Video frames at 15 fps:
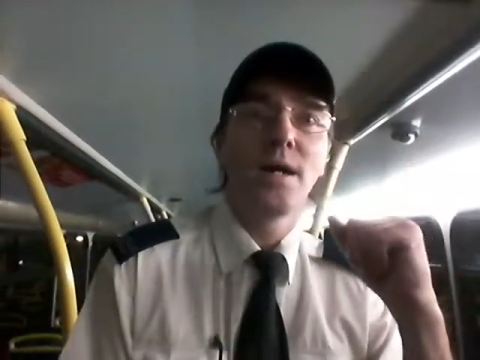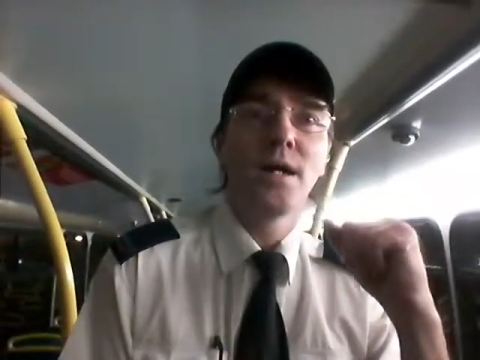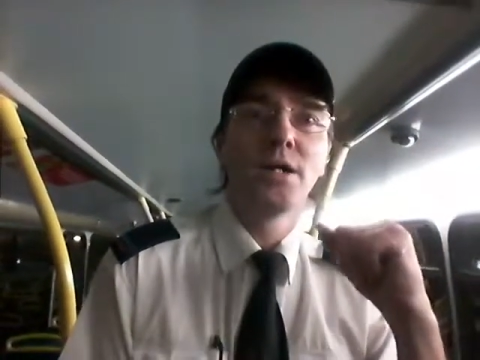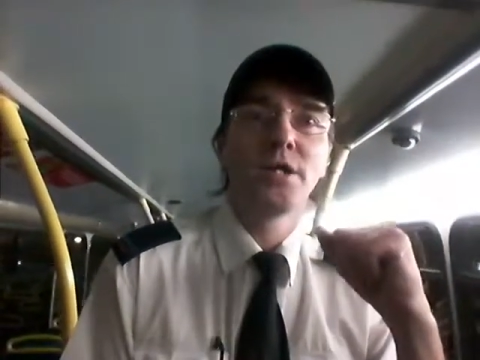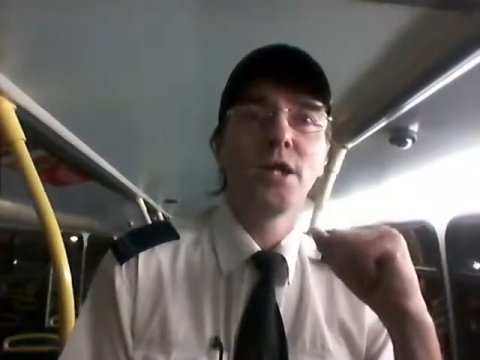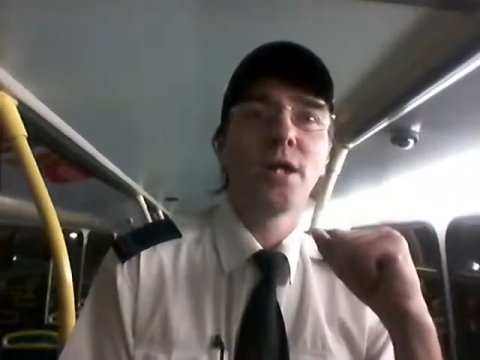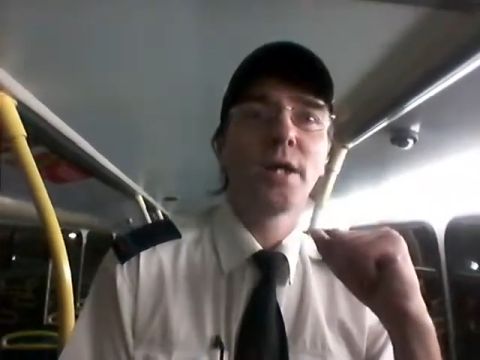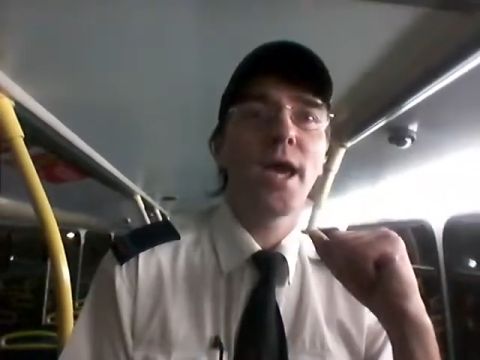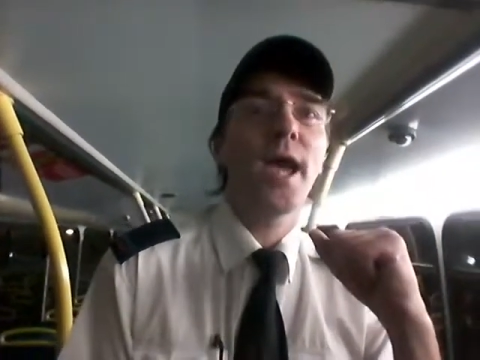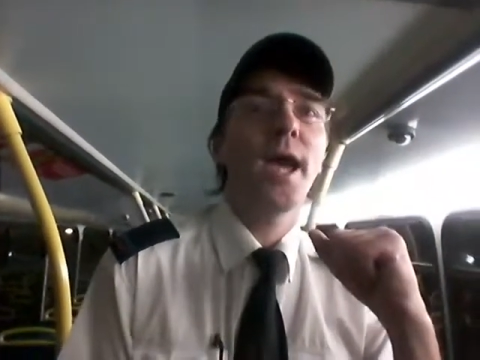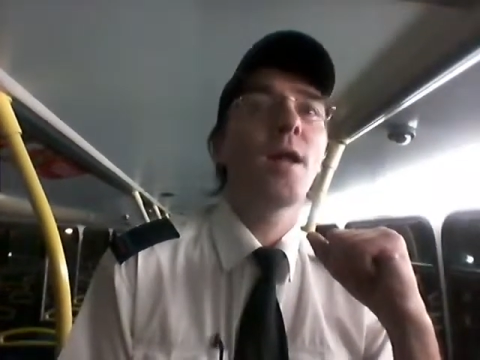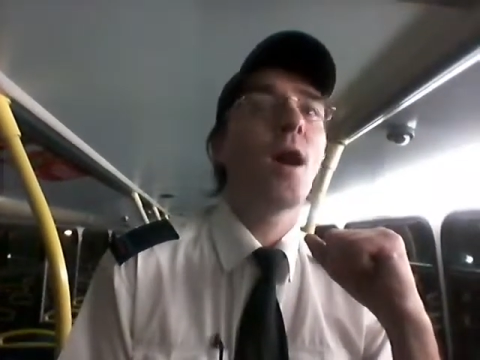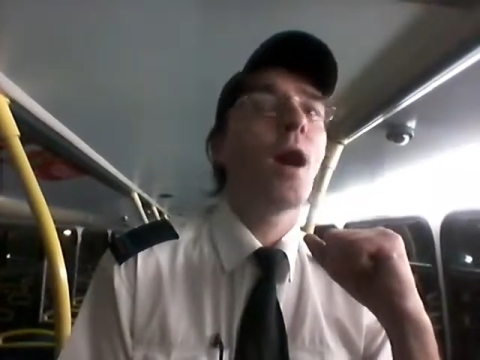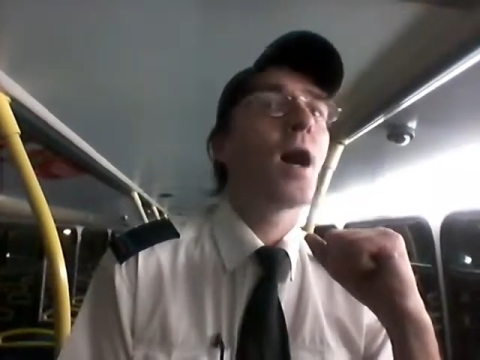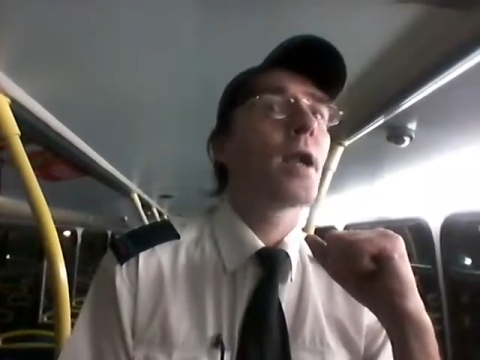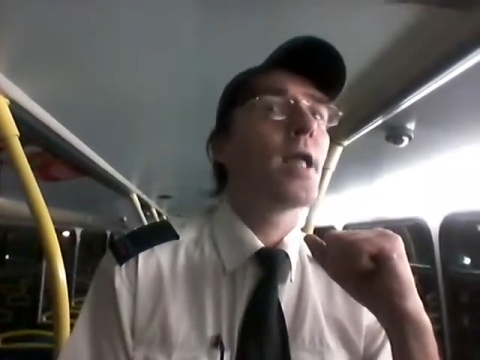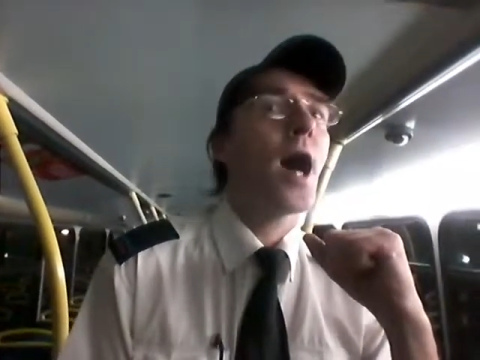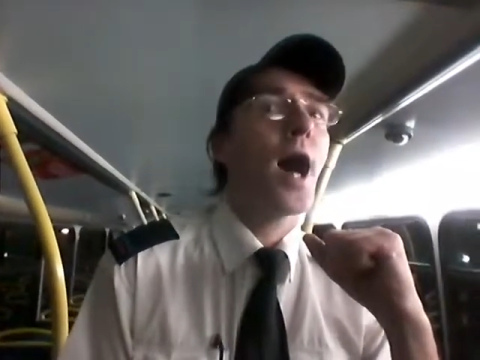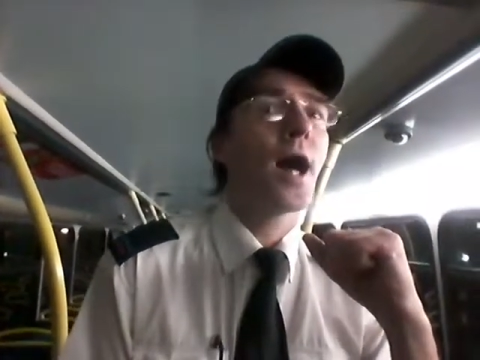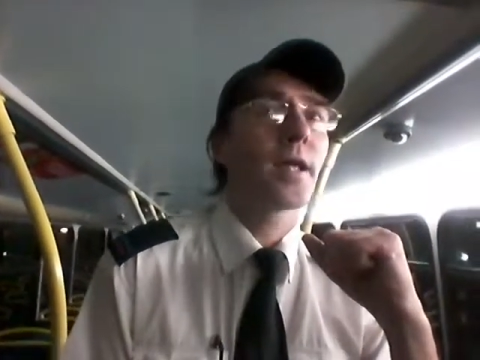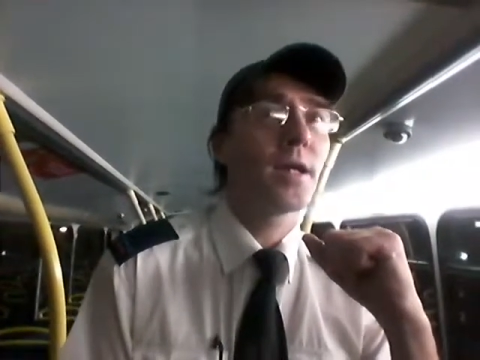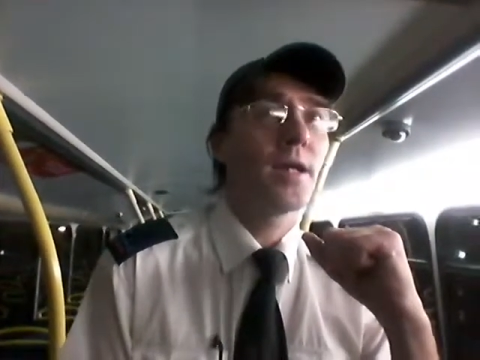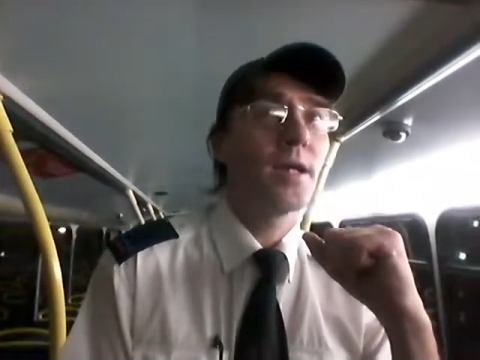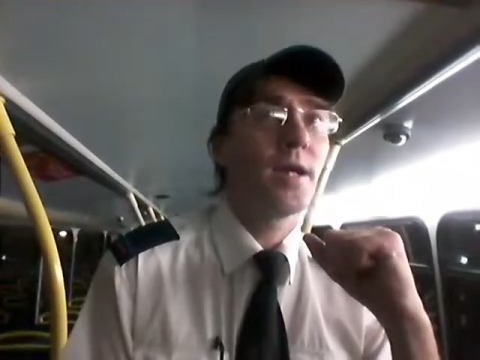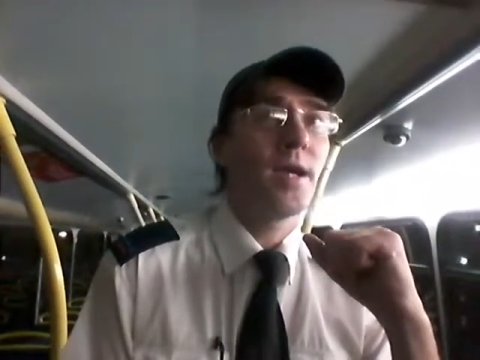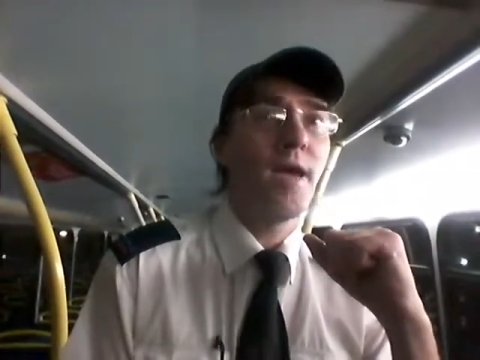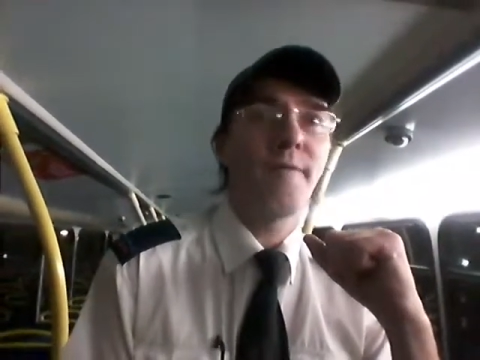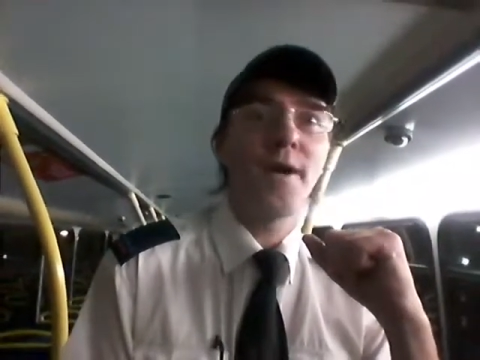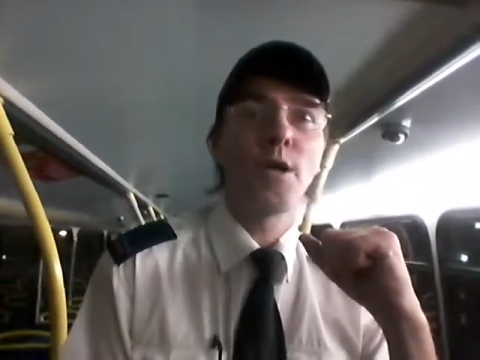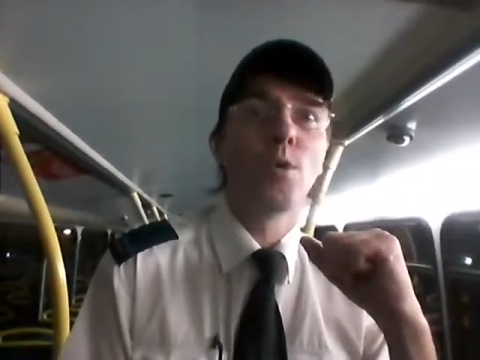Until then or not
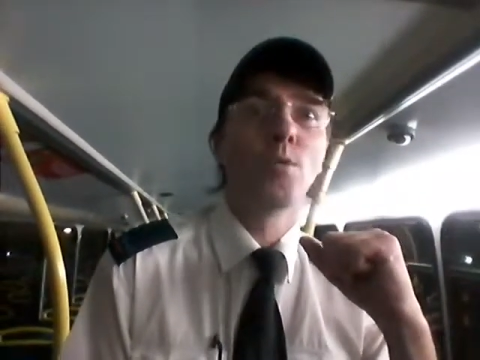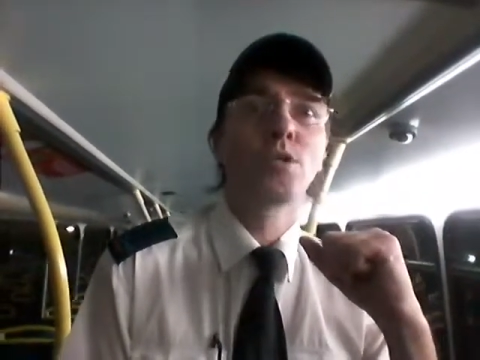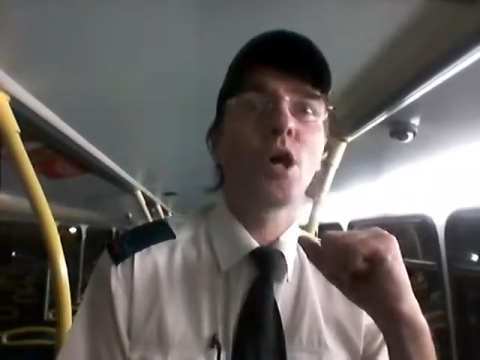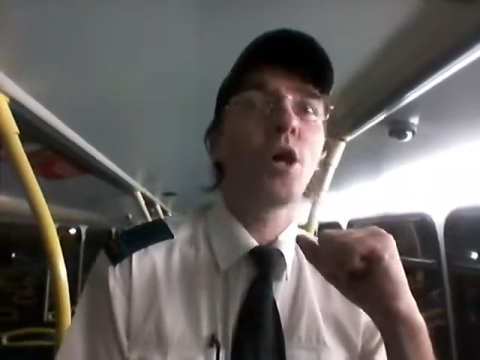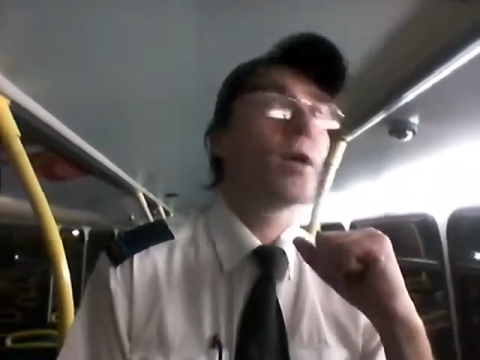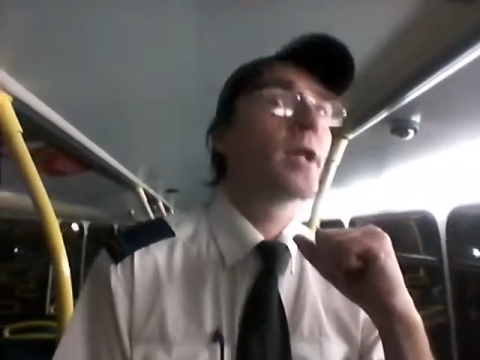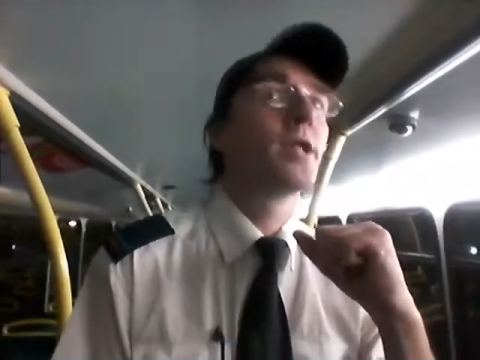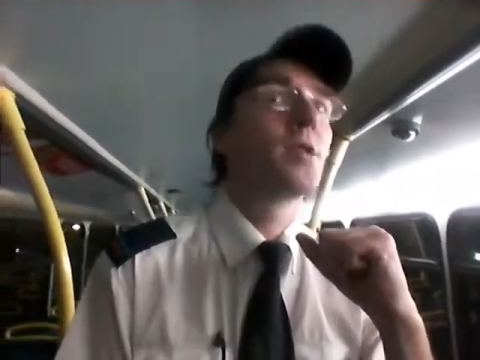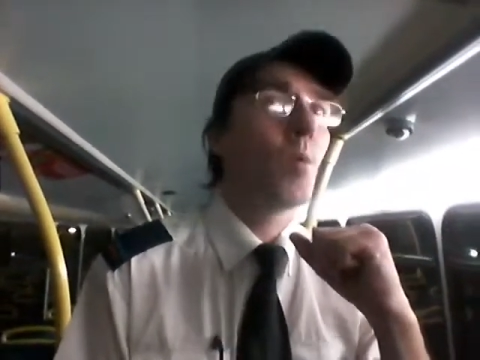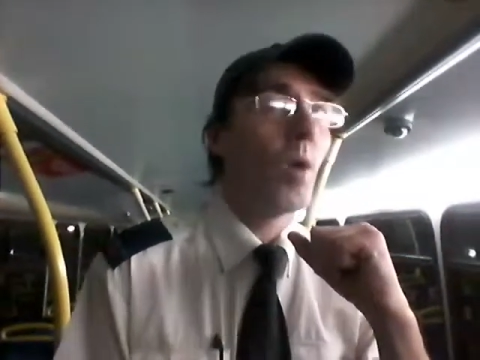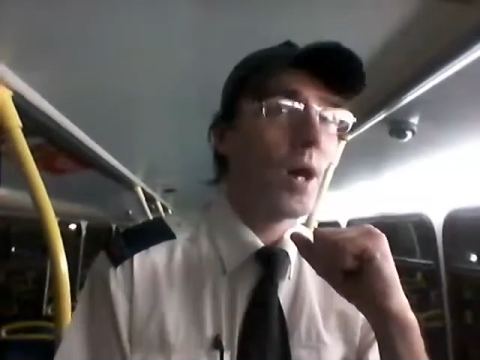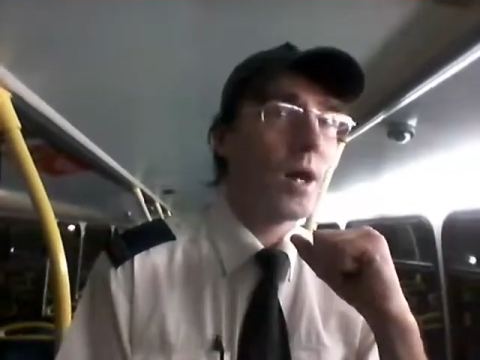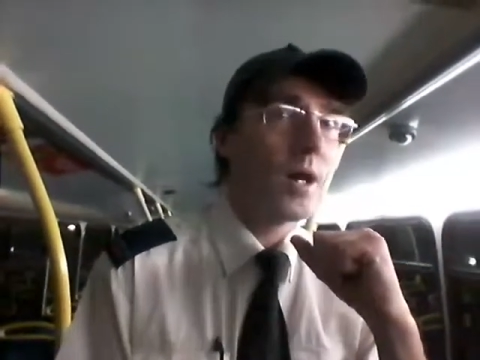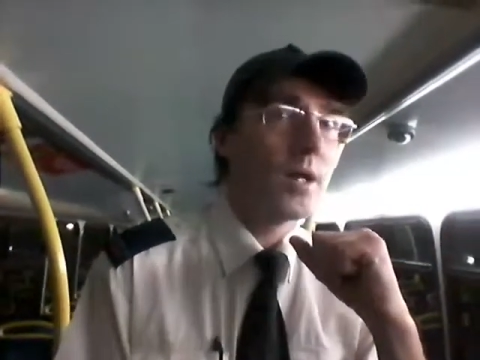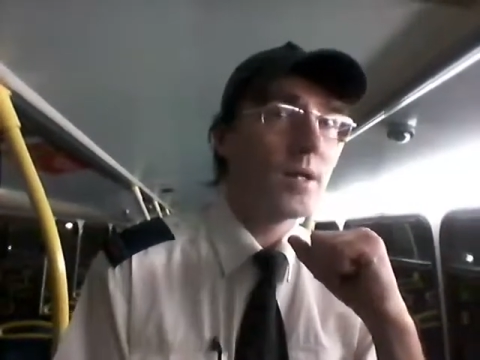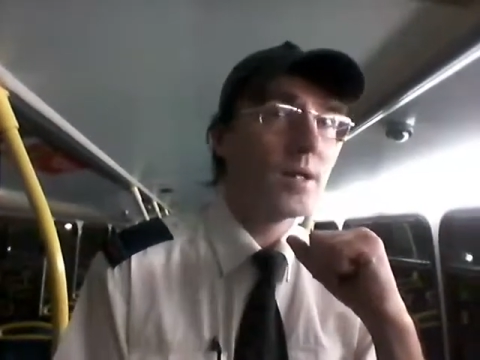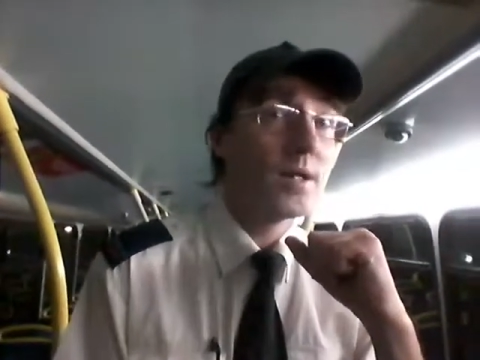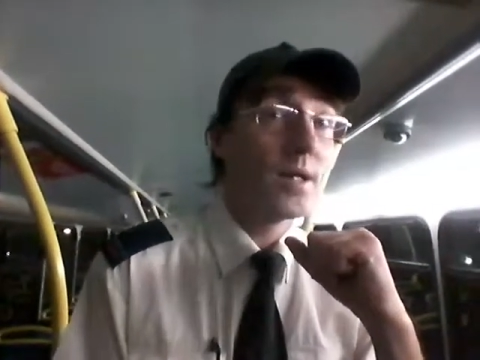if I don't turn into one.